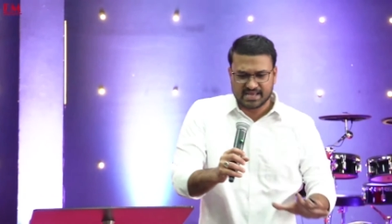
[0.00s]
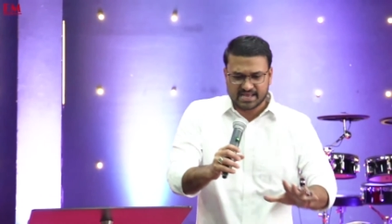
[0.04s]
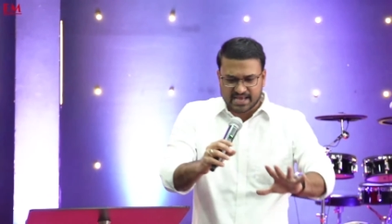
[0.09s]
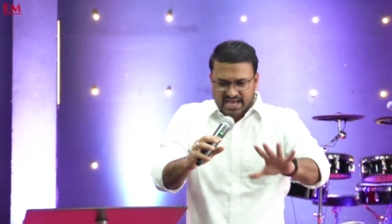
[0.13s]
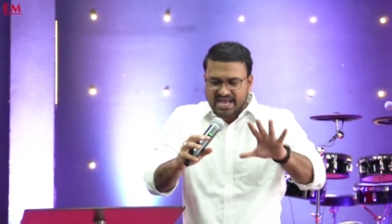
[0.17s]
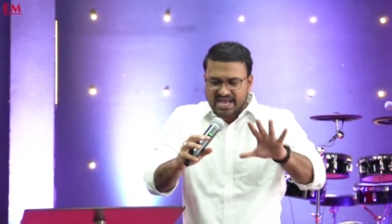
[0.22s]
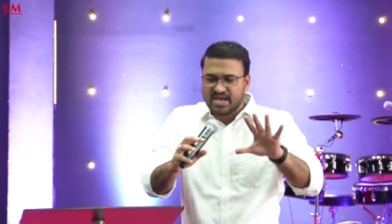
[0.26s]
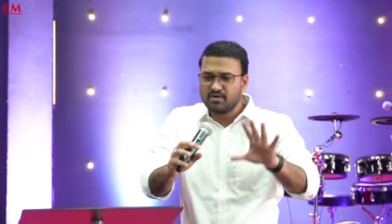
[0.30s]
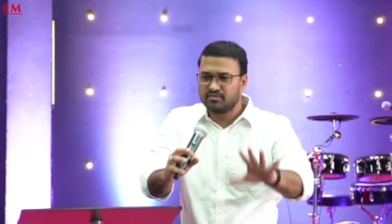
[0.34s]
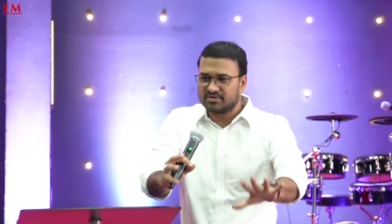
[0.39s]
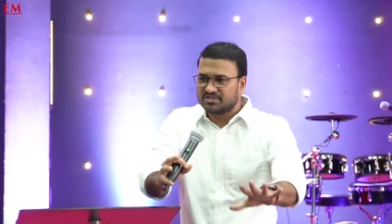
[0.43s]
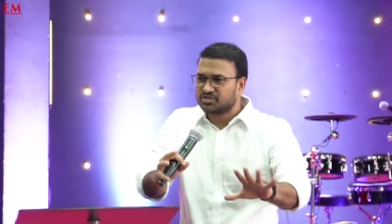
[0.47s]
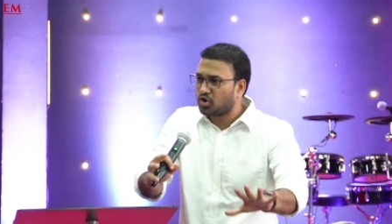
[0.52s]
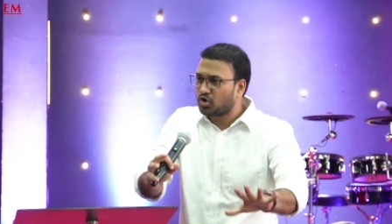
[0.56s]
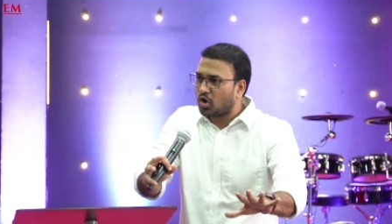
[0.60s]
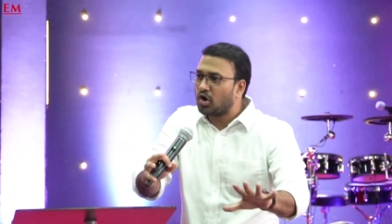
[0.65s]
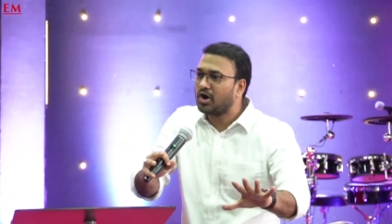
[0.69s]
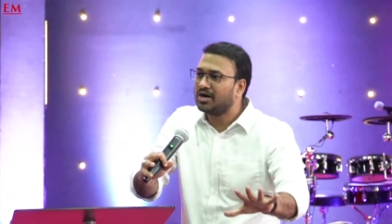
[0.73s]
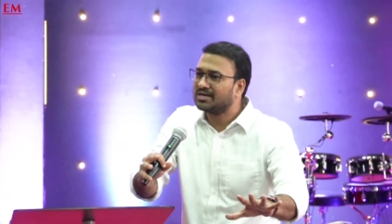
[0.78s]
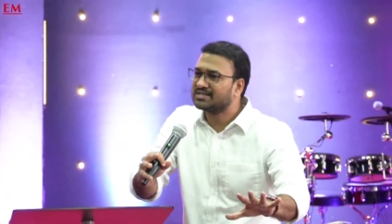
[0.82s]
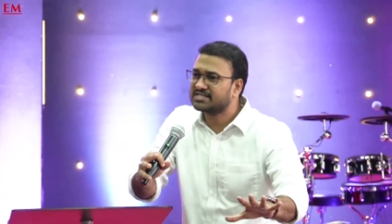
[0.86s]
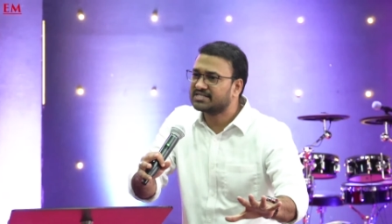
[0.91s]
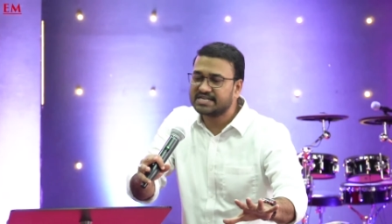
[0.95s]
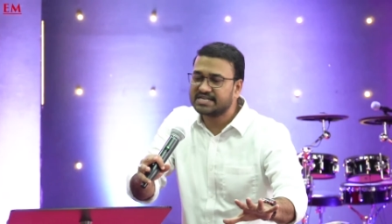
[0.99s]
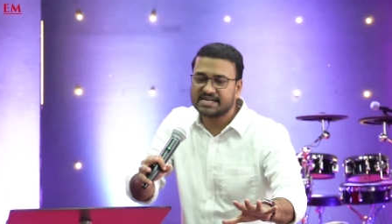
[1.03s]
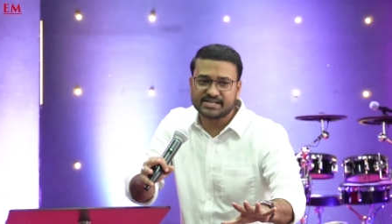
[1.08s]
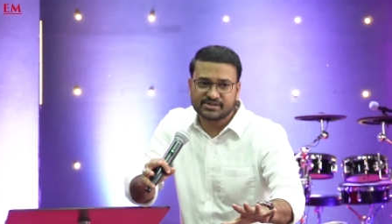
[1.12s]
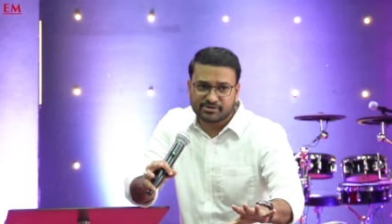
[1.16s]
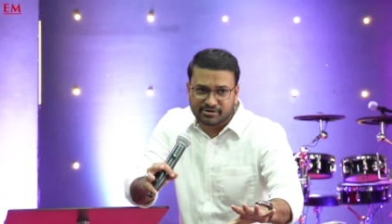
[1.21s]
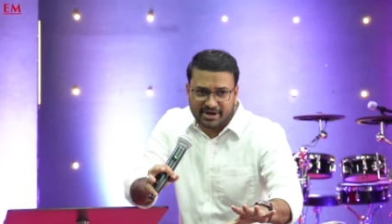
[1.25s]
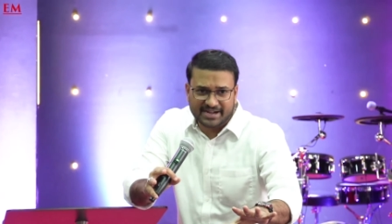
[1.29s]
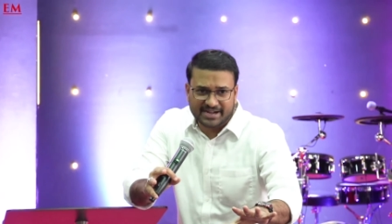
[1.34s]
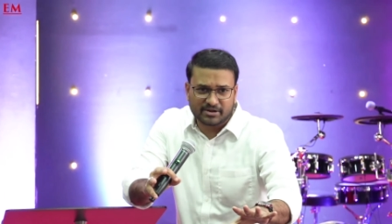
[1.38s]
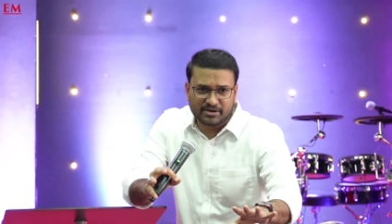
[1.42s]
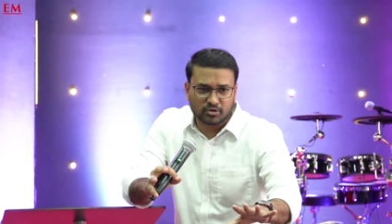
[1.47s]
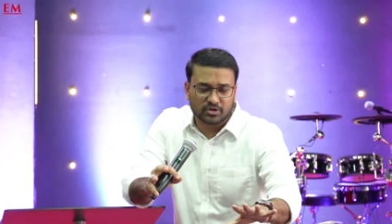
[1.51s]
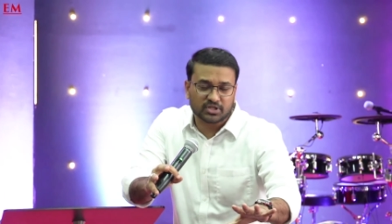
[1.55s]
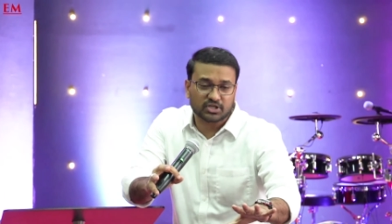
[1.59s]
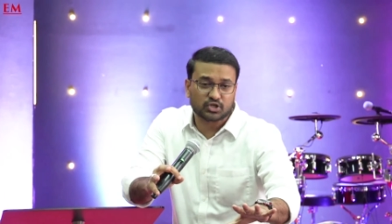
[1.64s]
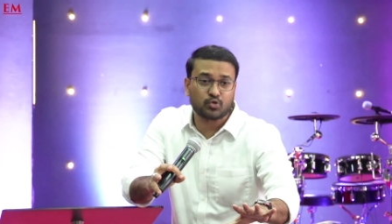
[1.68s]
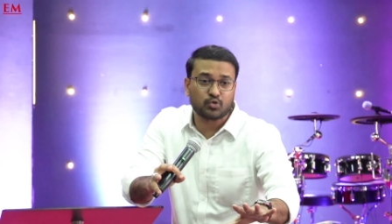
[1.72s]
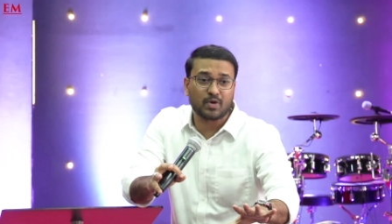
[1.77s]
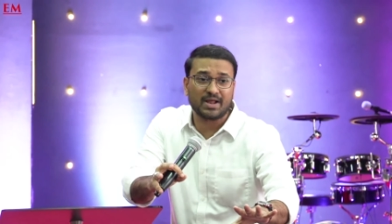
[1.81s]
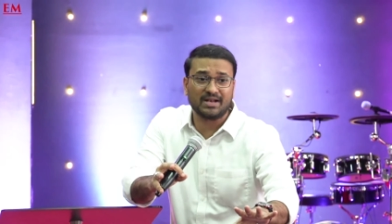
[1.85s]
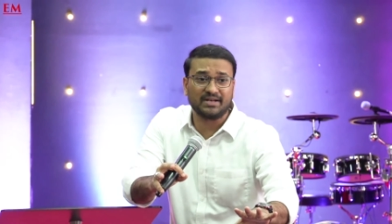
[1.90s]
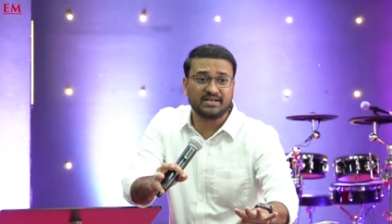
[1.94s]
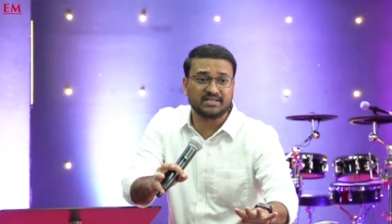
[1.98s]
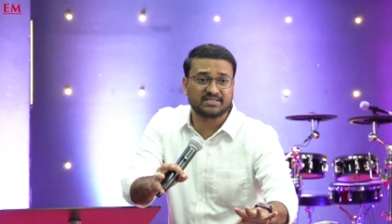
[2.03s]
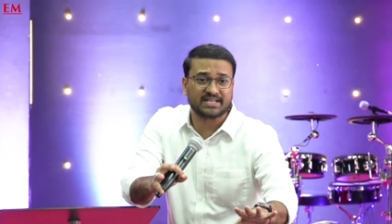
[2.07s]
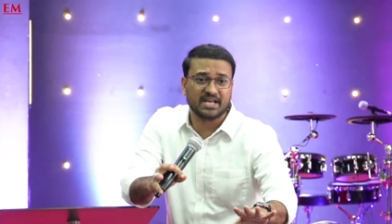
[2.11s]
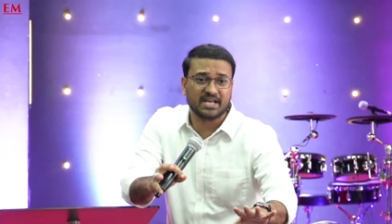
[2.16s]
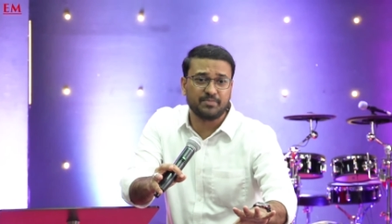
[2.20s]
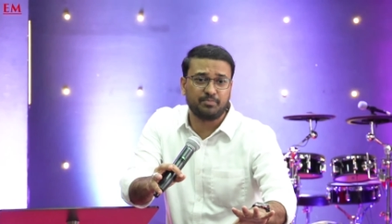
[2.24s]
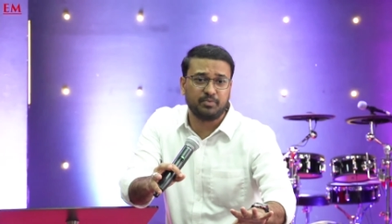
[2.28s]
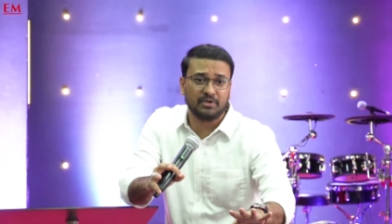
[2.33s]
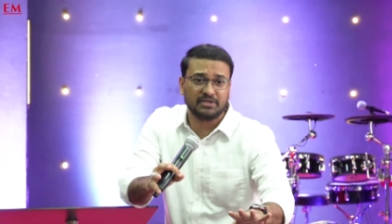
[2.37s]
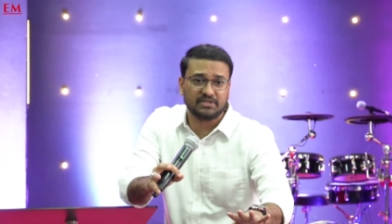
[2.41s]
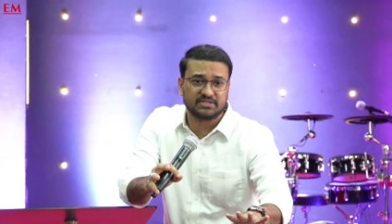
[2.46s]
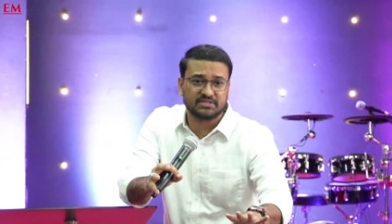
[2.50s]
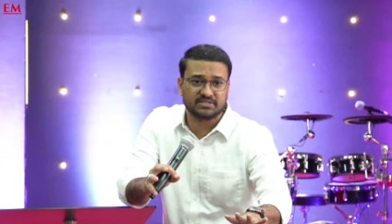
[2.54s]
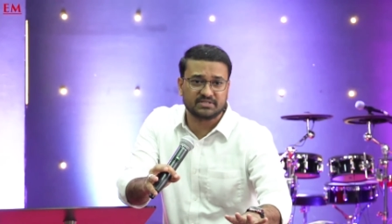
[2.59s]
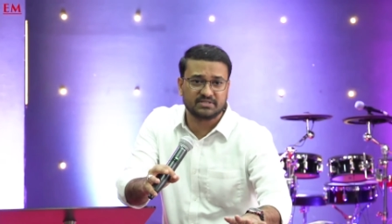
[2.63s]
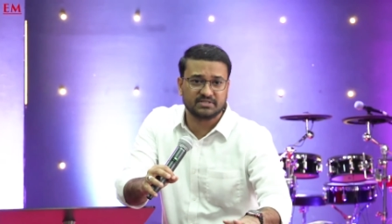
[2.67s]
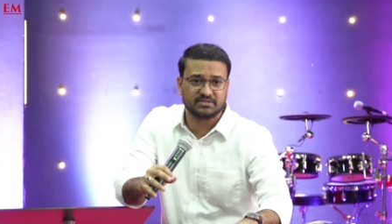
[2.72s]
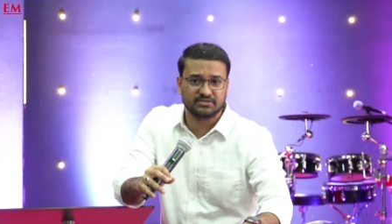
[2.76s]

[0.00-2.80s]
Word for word: he was concentrating on the twelve disciples.